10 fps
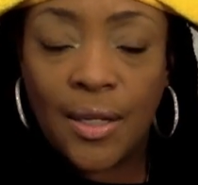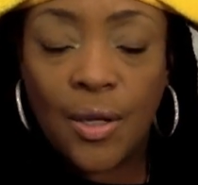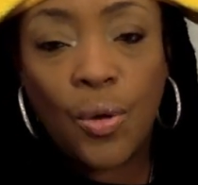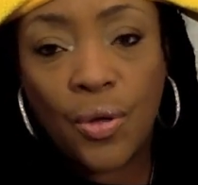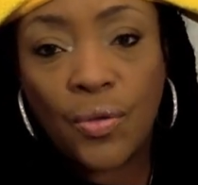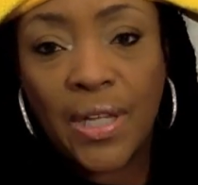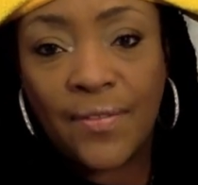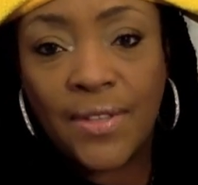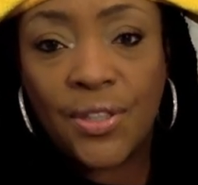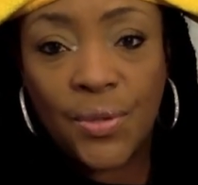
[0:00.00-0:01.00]
Coco
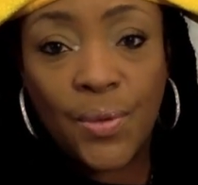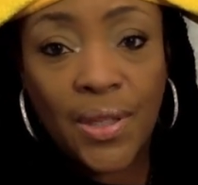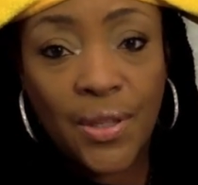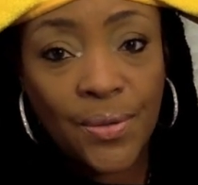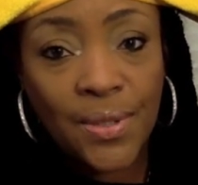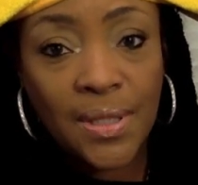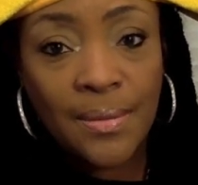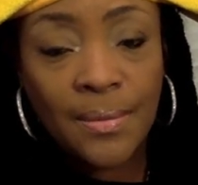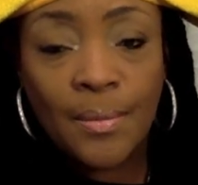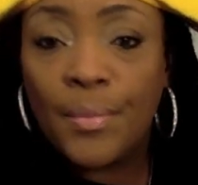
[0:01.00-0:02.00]
loved to chew on those.
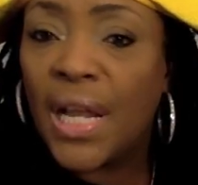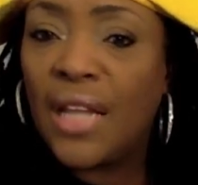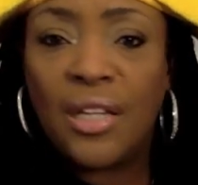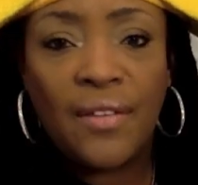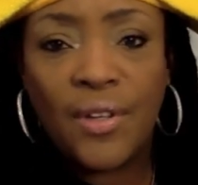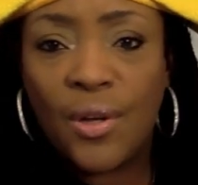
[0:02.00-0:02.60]
I love